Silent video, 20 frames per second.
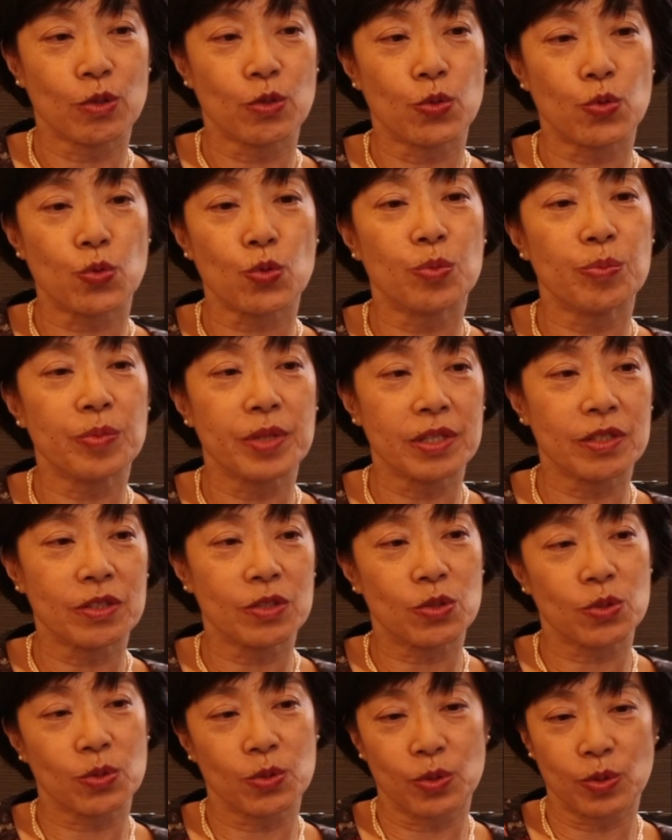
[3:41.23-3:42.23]
zoom
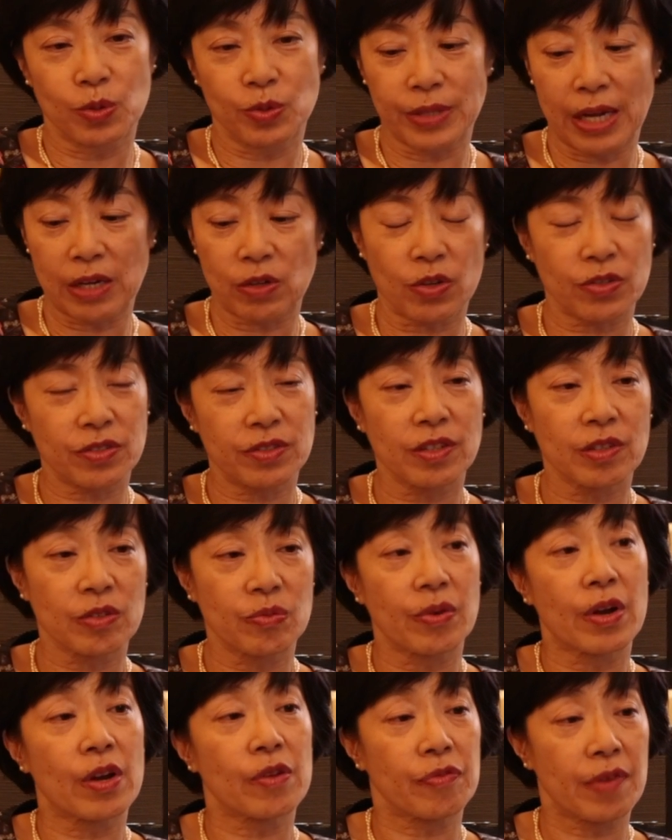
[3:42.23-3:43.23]
into diagnostics
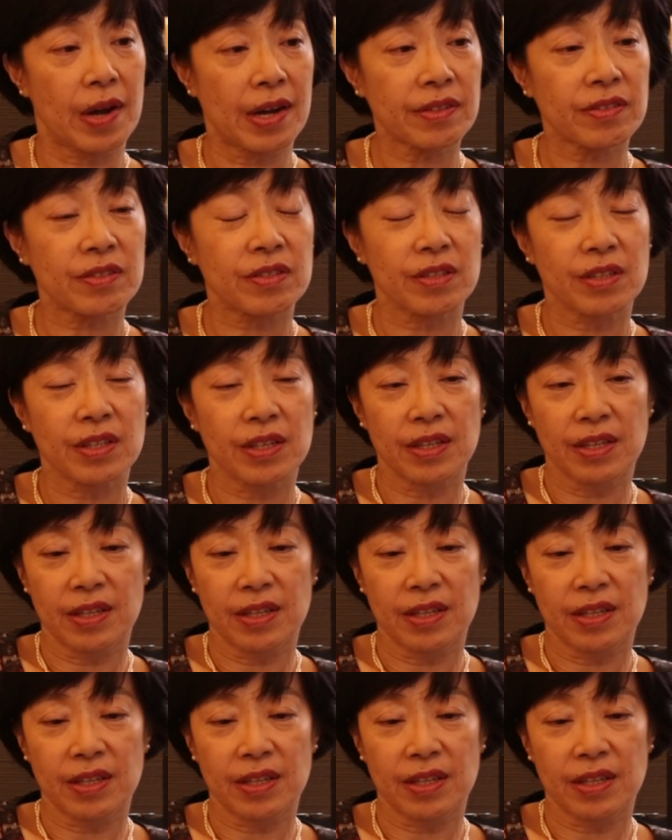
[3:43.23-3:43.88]
very fast.